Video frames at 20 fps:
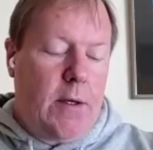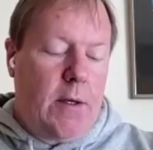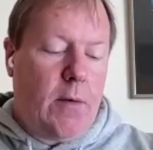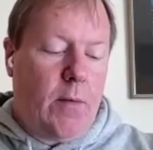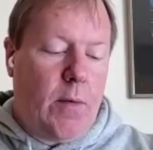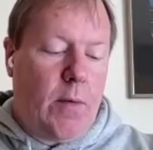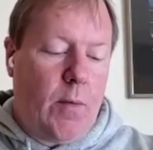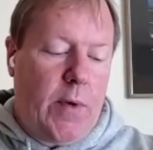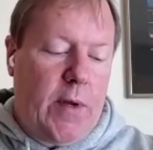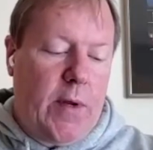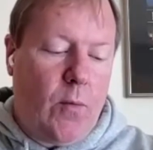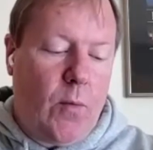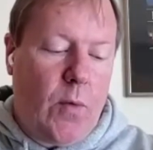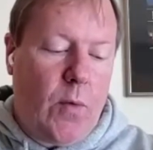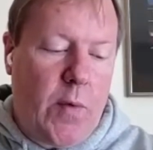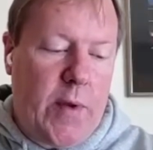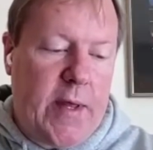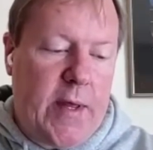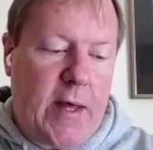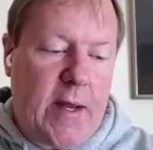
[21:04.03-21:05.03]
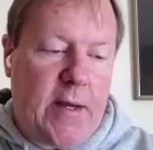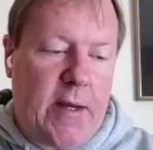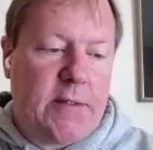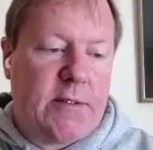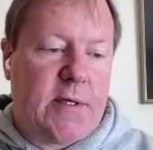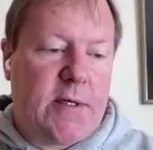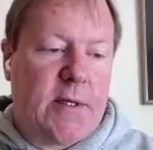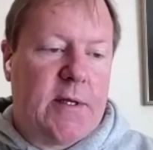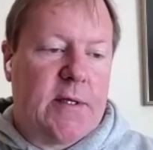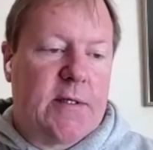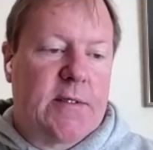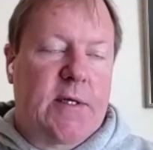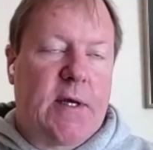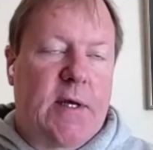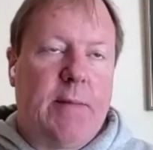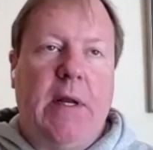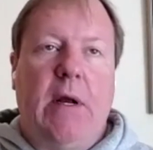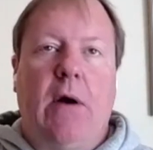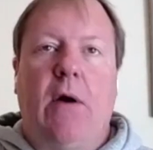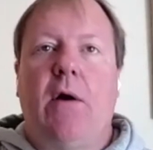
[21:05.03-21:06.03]
You know, when we got into this, I
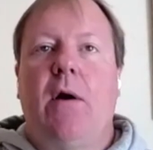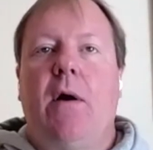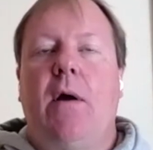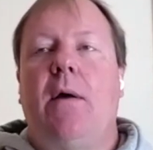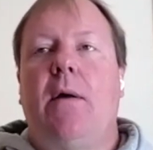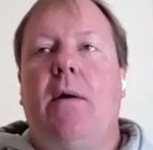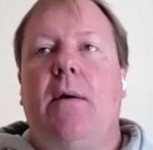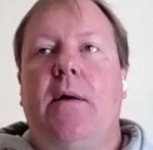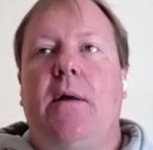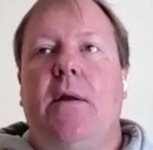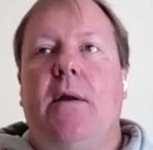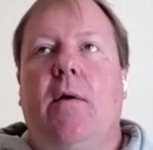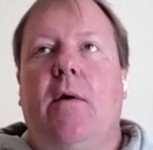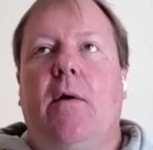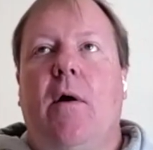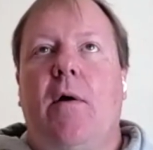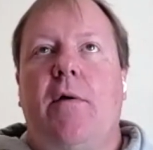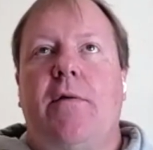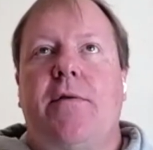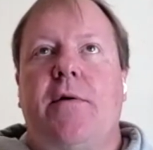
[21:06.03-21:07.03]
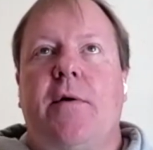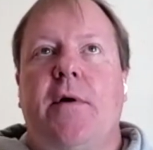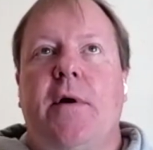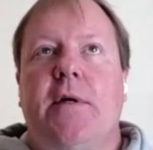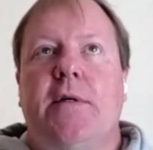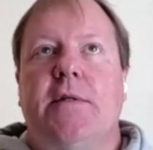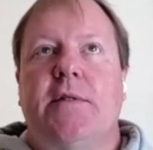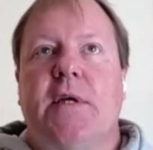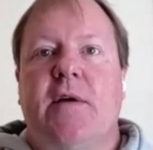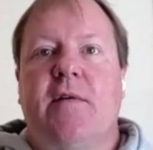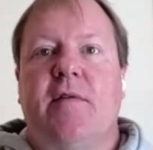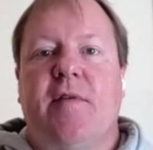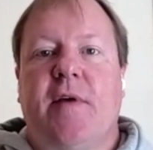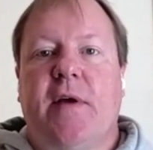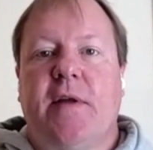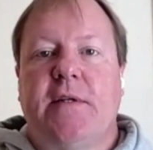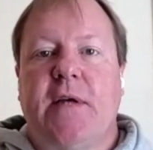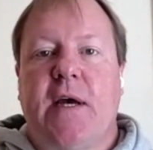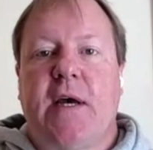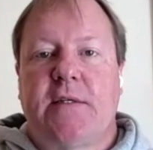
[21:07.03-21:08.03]
mean, Arthur is a
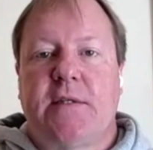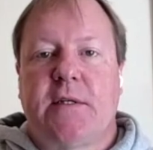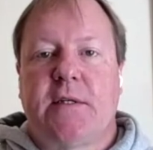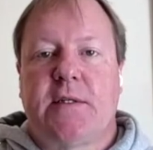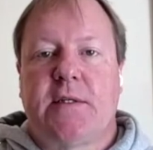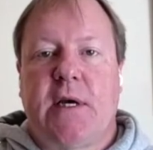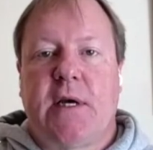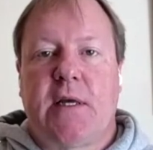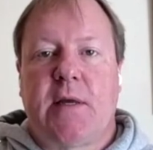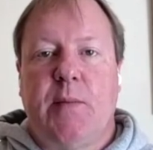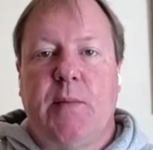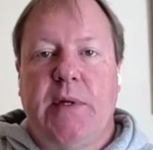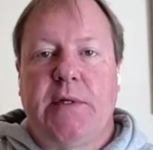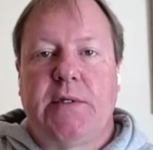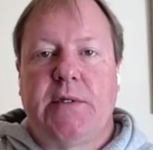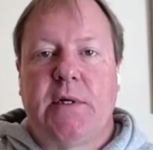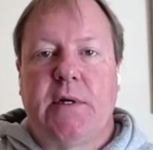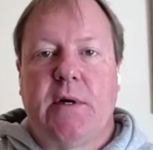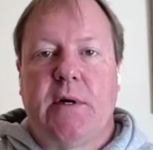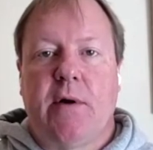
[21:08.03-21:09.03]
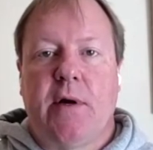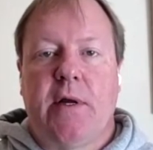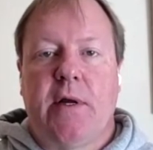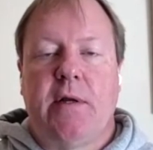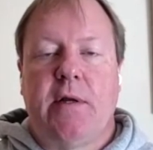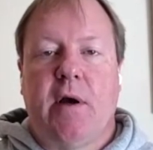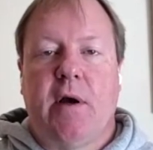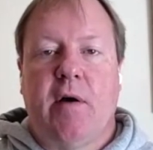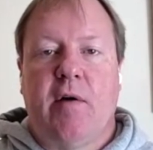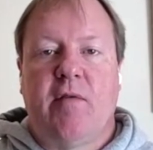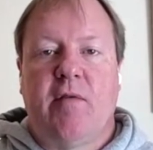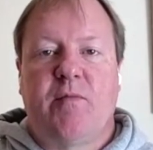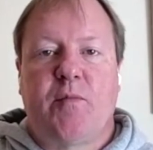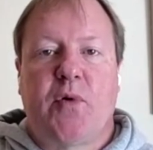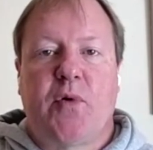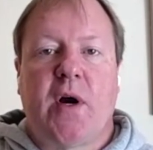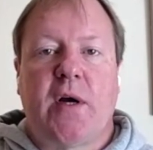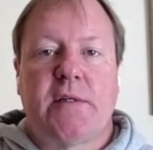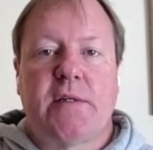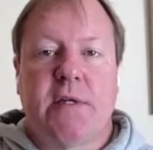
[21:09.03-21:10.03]
fantastic documentarian of
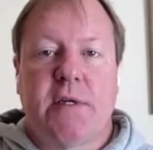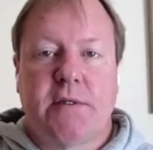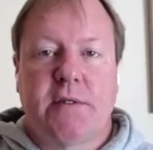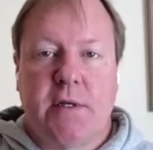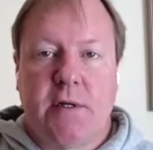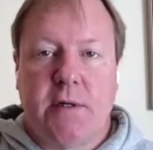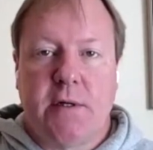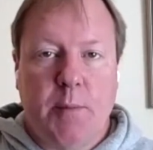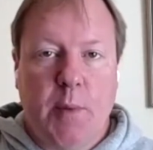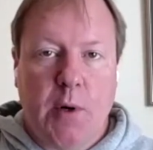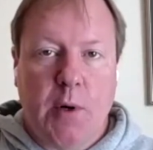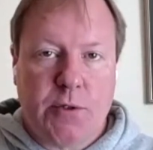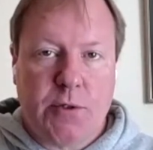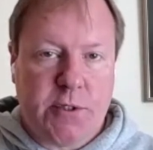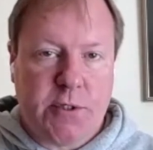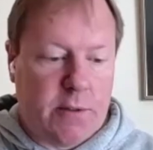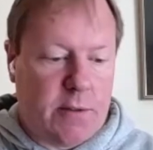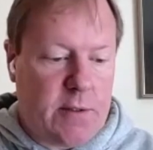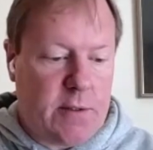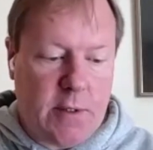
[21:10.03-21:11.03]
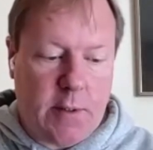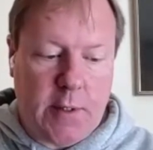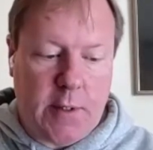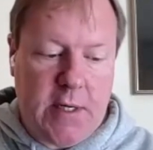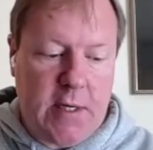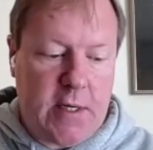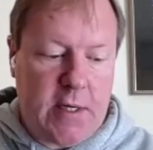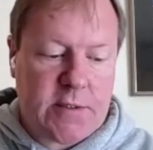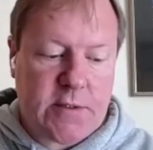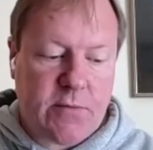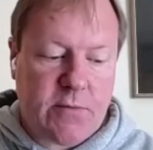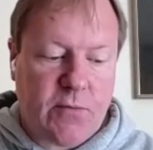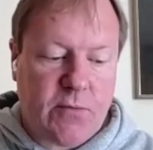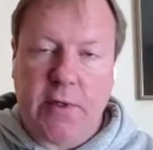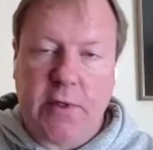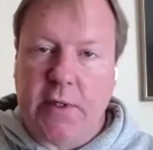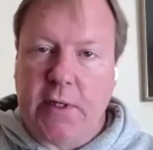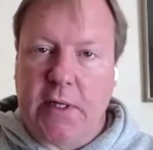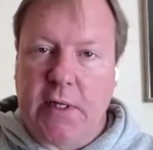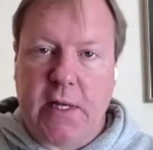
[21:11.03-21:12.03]
process and emotion. You know, he doesn't
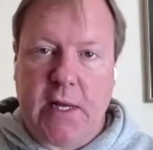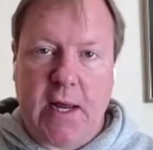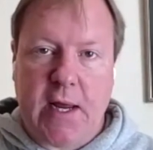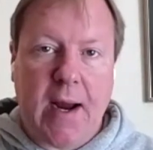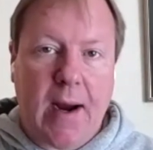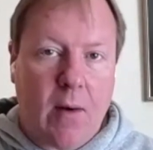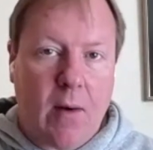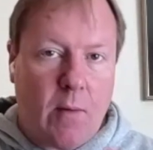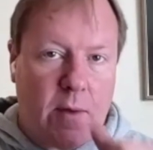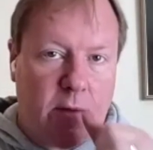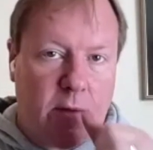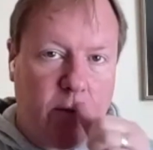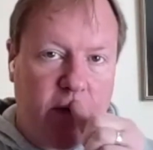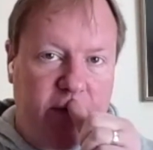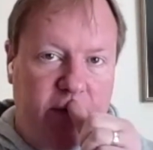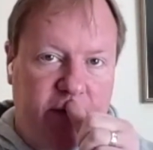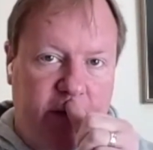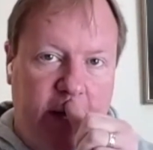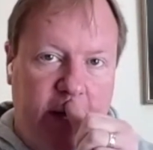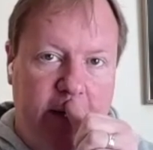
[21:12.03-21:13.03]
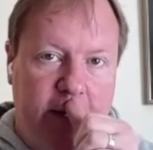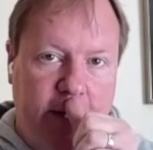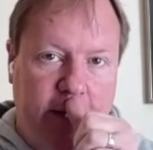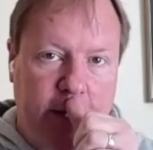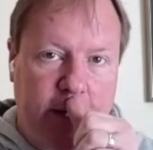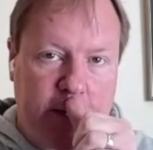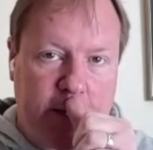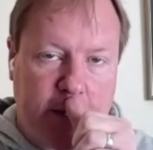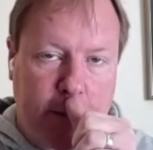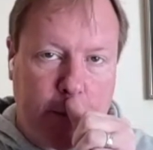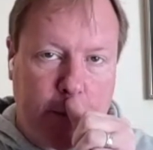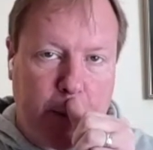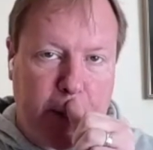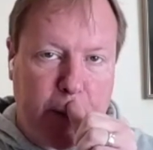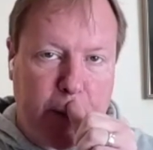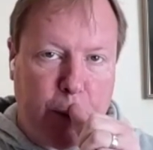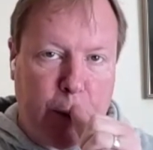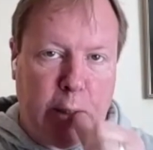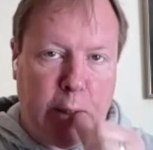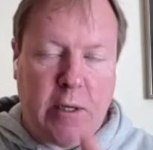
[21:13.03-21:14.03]
really care whether we find anything, but he
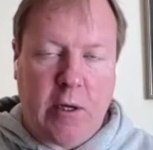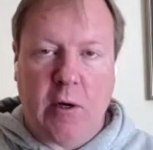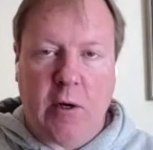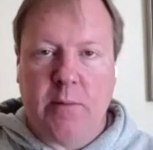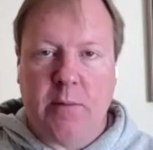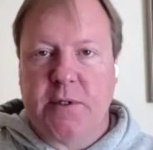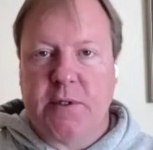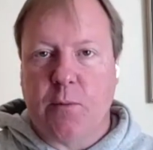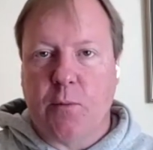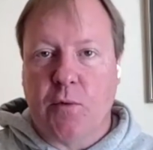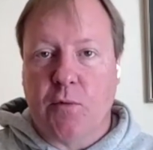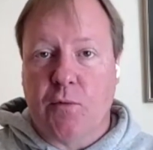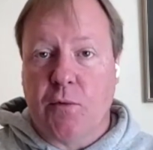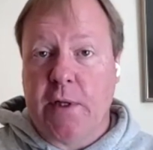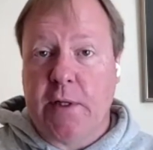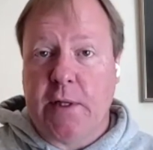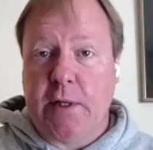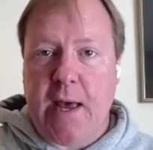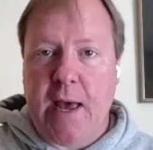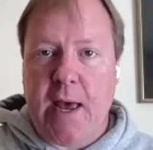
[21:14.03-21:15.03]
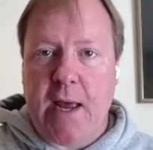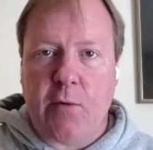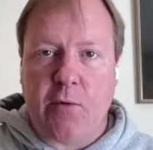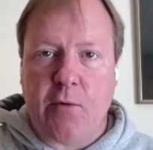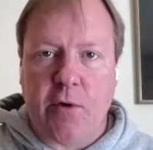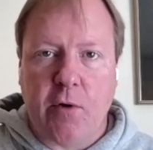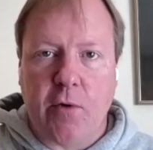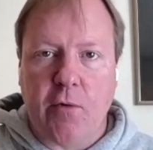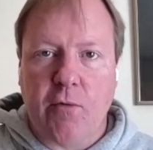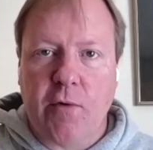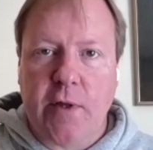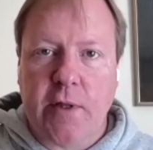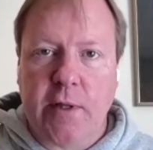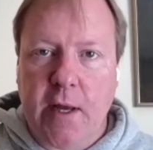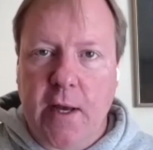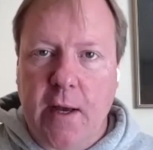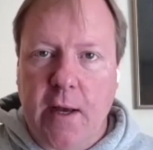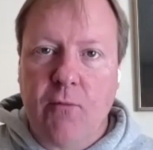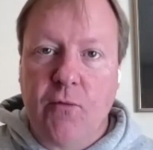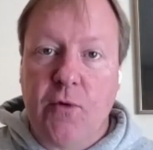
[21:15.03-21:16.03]
really hopes that we're really angry or
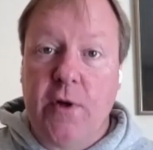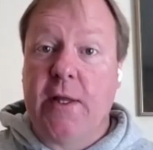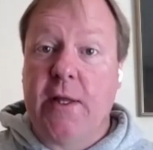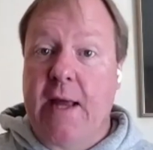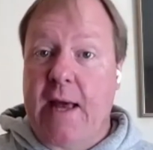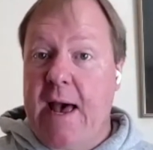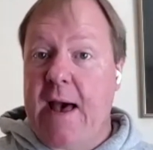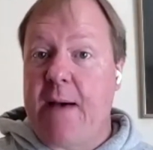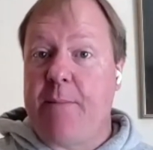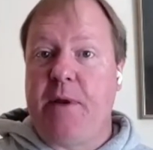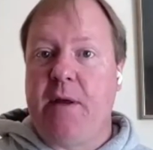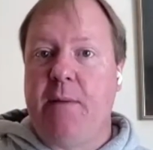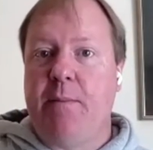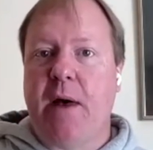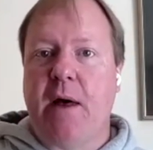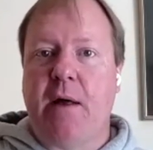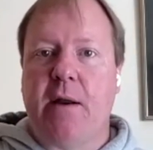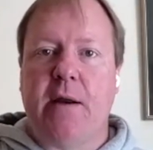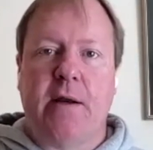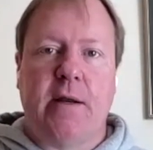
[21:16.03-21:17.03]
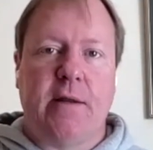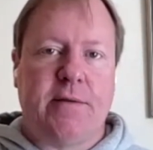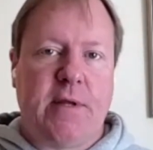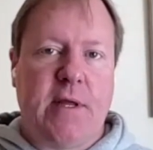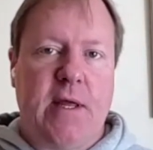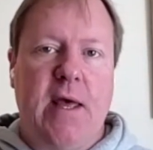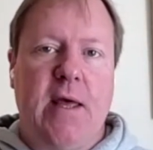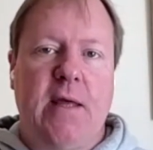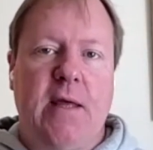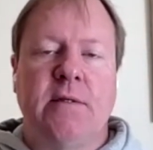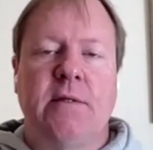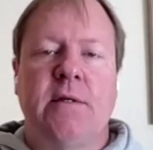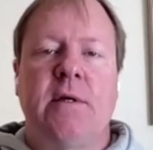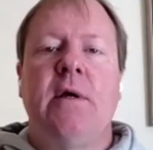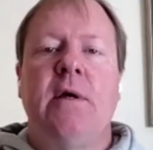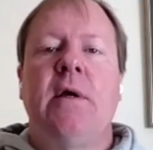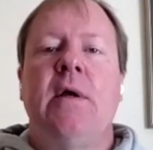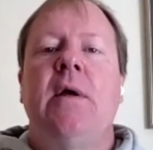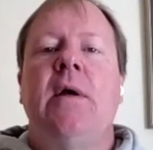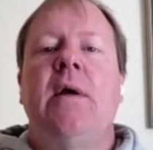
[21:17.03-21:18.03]
really, really happy about it at the end,
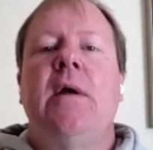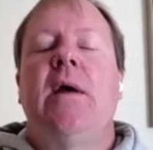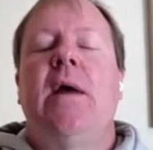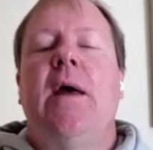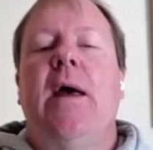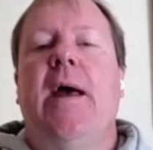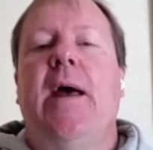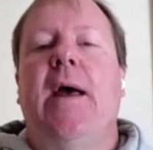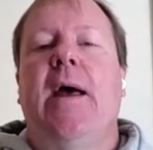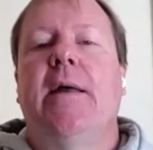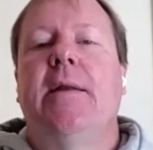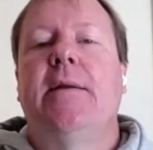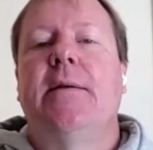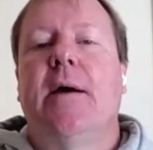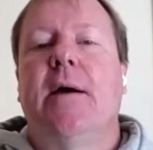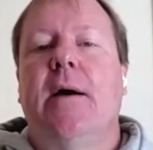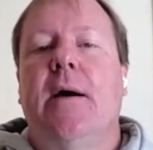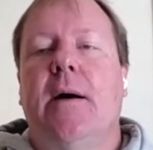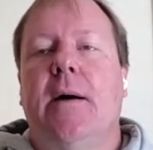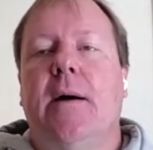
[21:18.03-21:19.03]
and